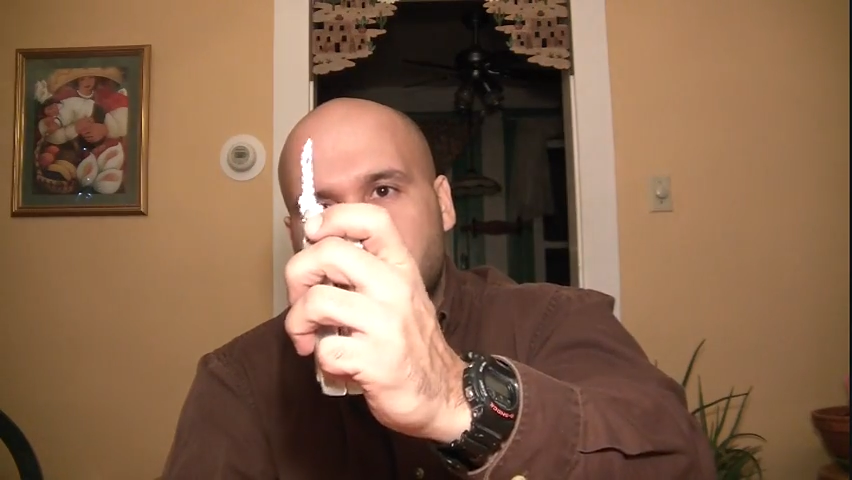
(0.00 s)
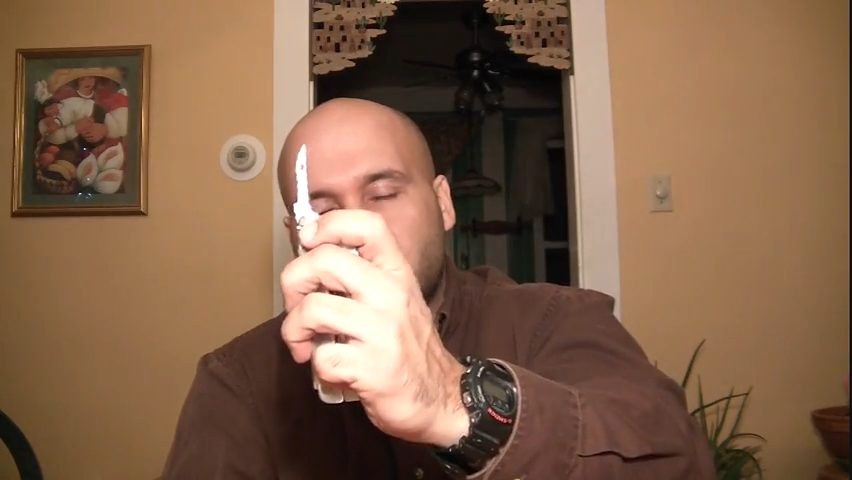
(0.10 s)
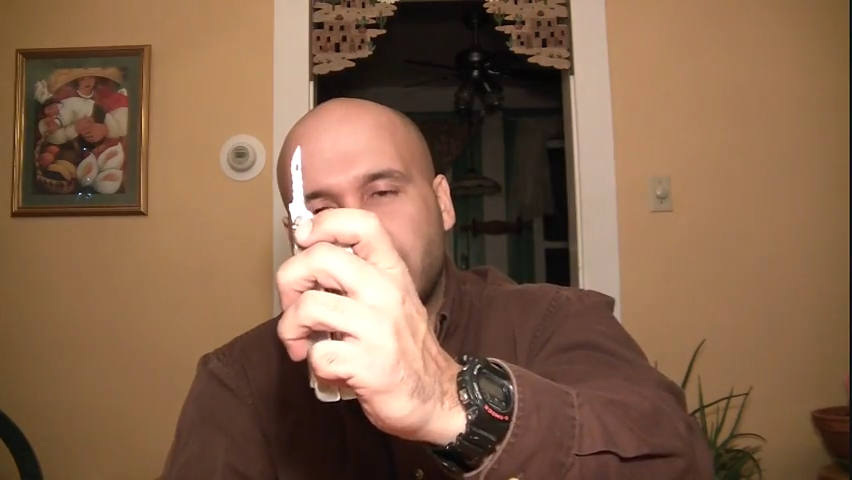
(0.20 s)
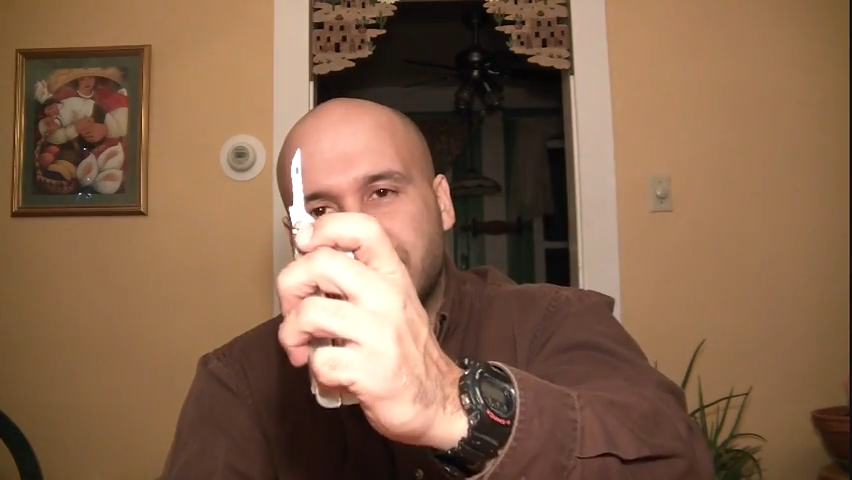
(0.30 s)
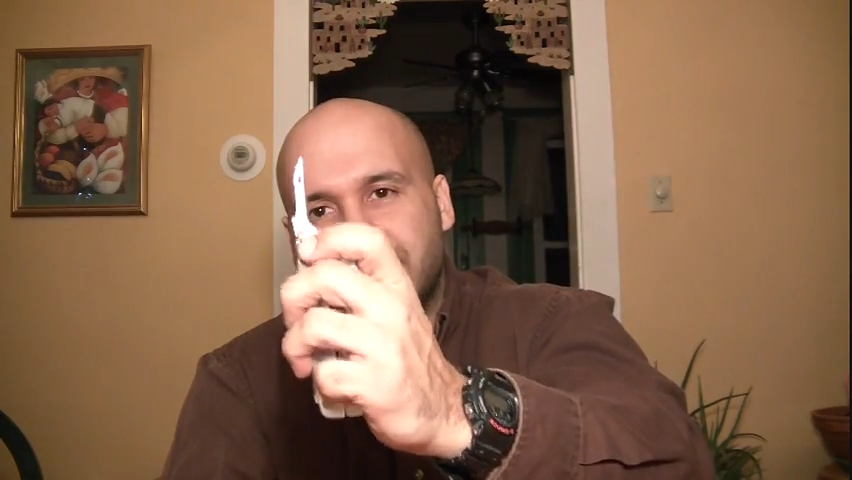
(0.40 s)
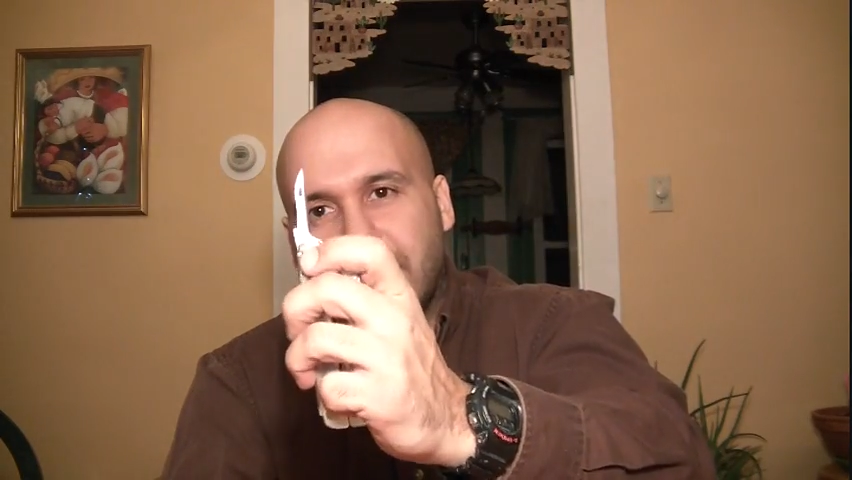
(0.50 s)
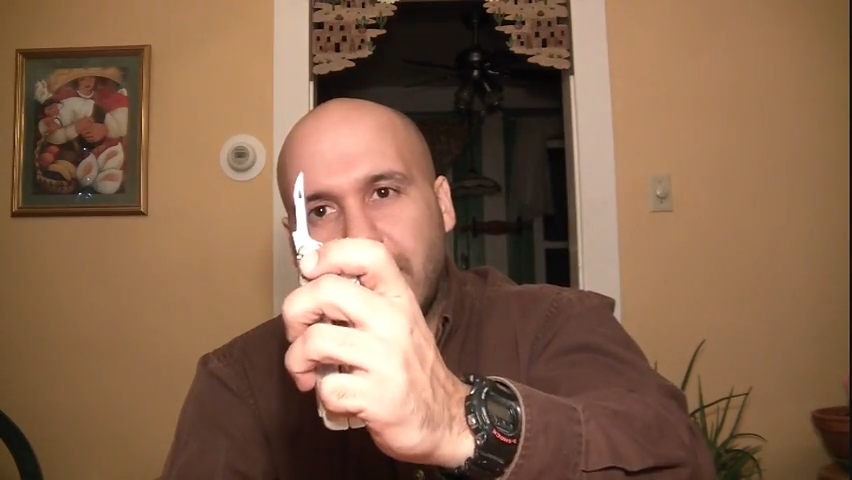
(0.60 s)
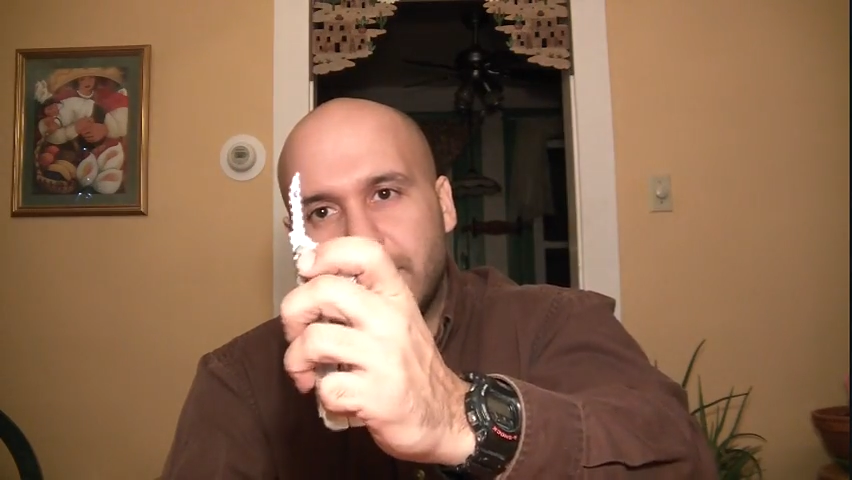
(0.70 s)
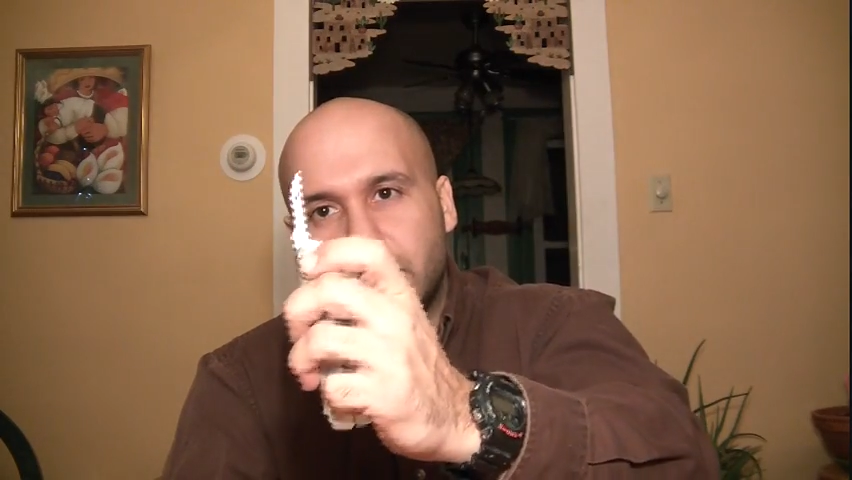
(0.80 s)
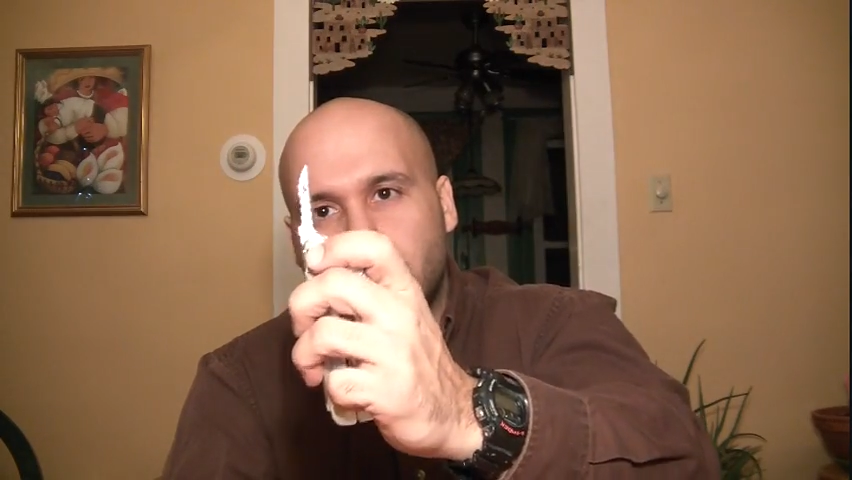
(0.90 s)
It's one
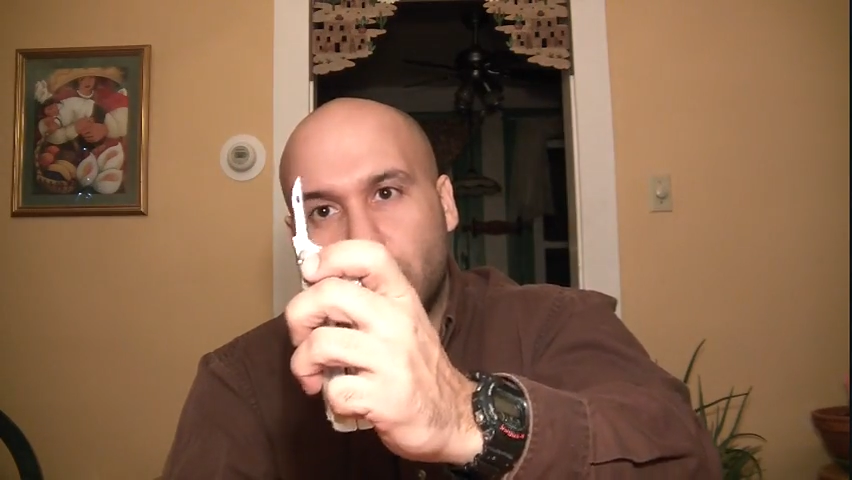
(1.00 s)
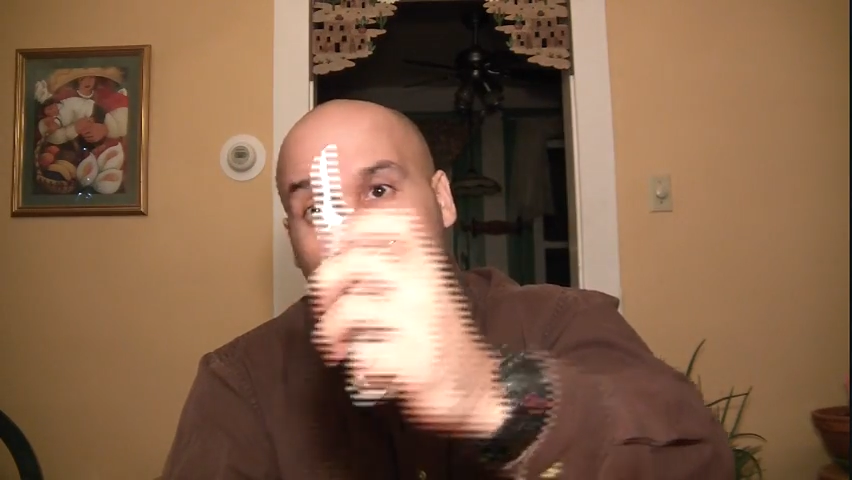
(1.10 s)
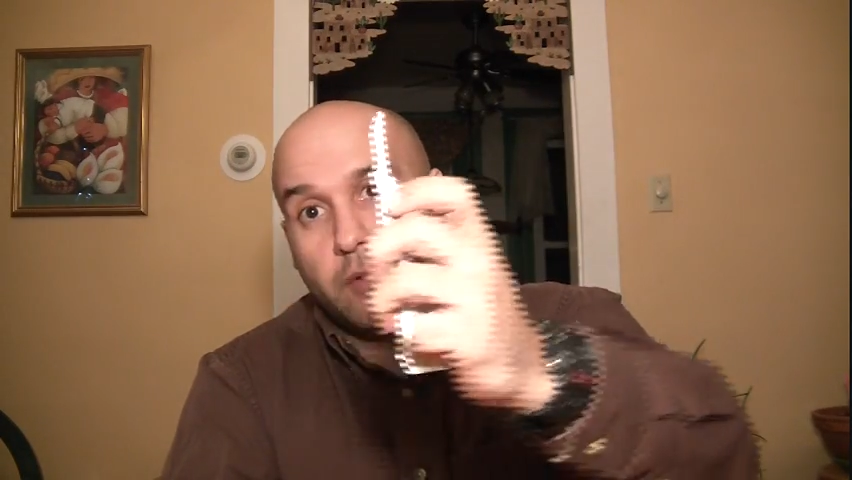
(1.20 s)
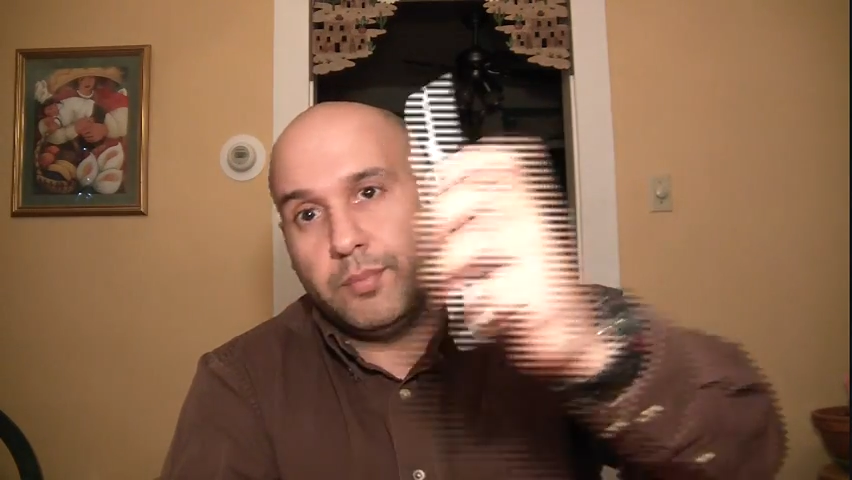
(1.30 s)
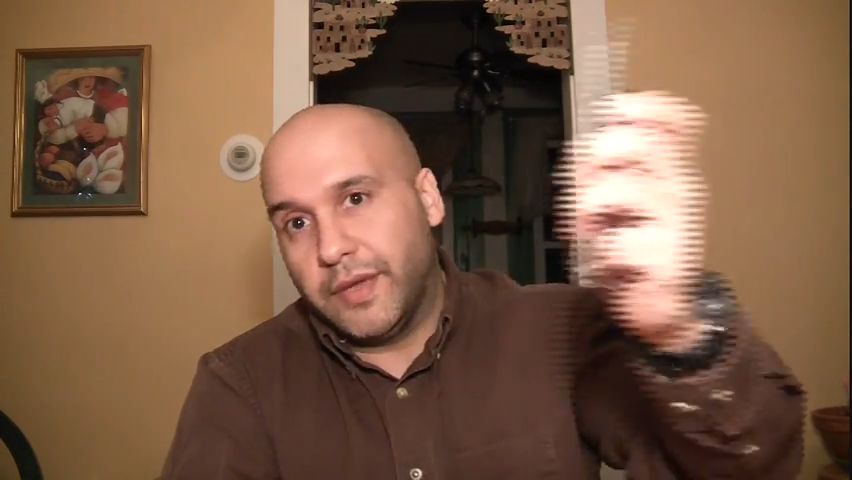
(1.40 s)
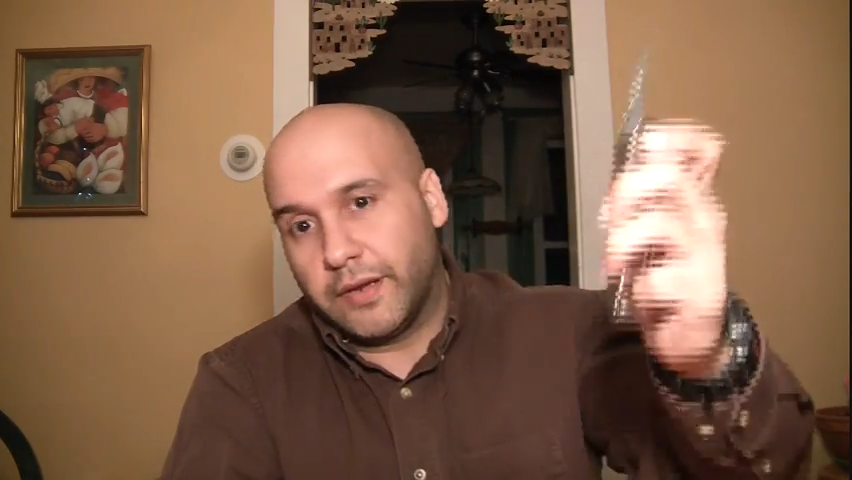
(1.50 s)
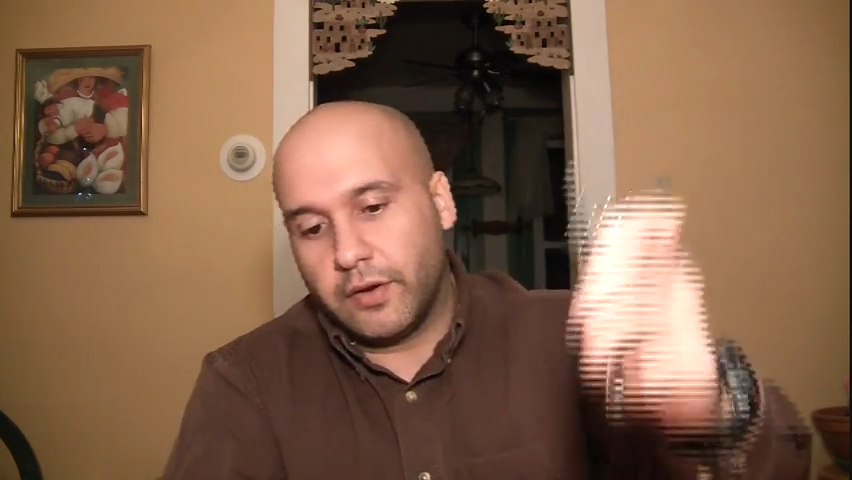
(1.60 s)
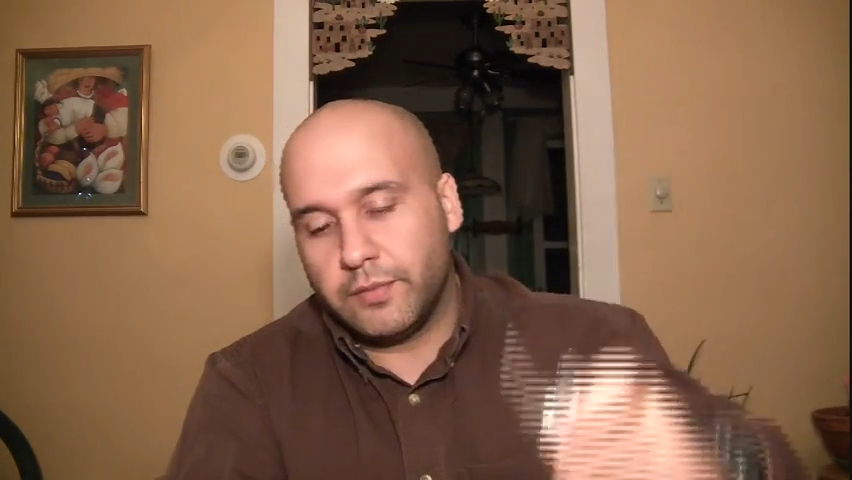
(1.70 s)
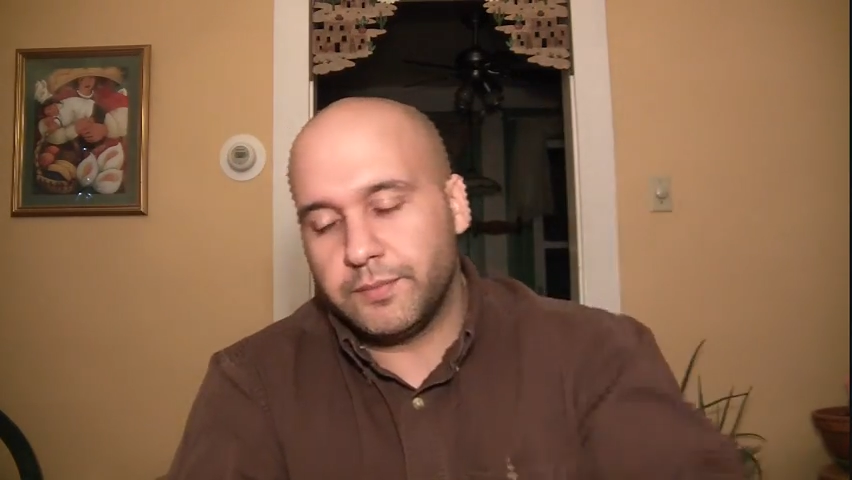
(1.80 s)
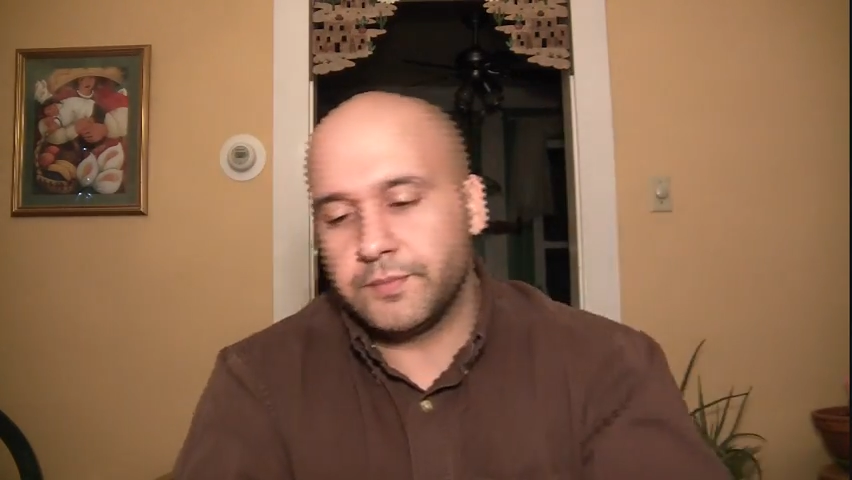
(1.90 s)
size or
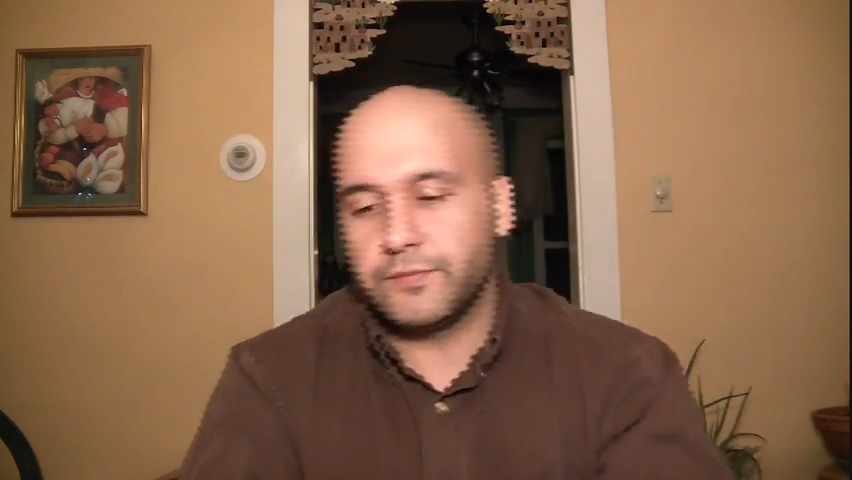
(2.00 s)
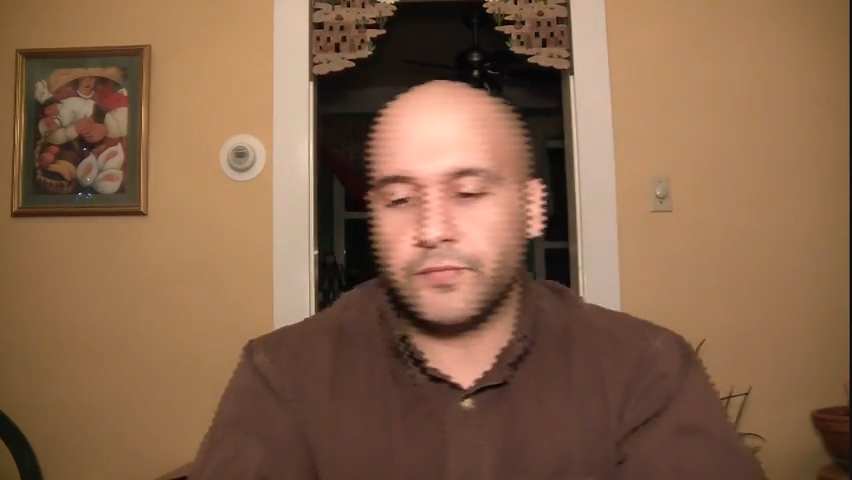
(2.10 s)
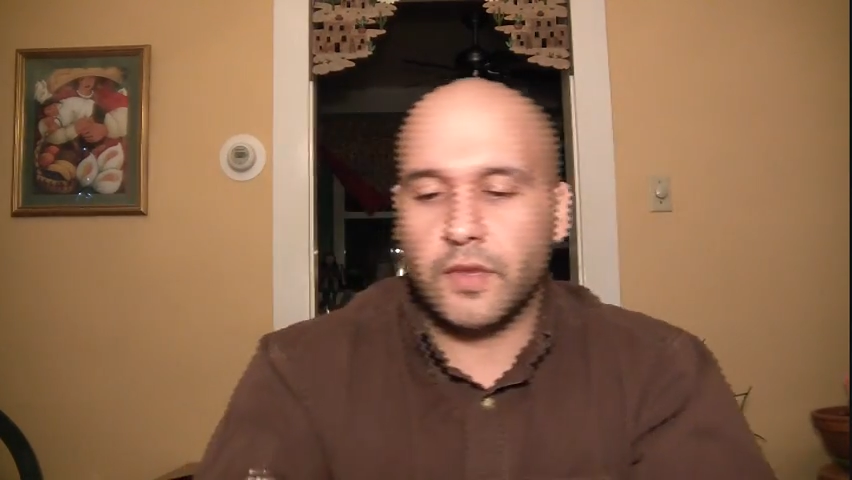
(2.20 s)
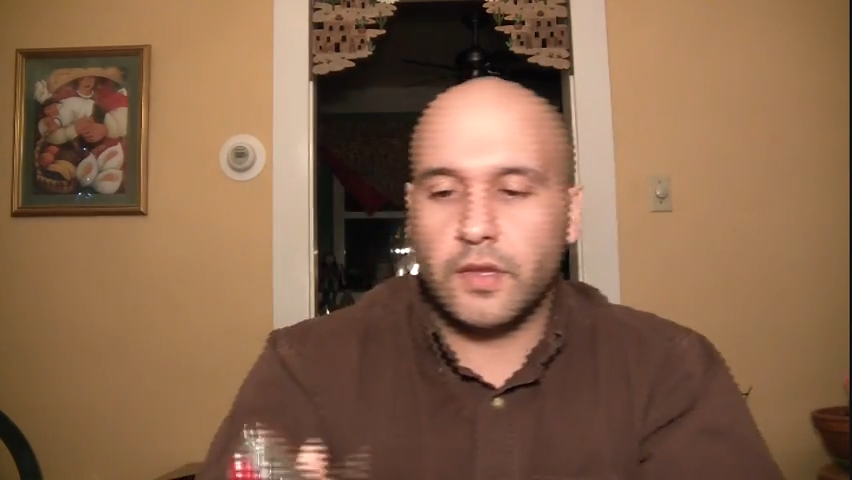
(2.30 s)
bigger.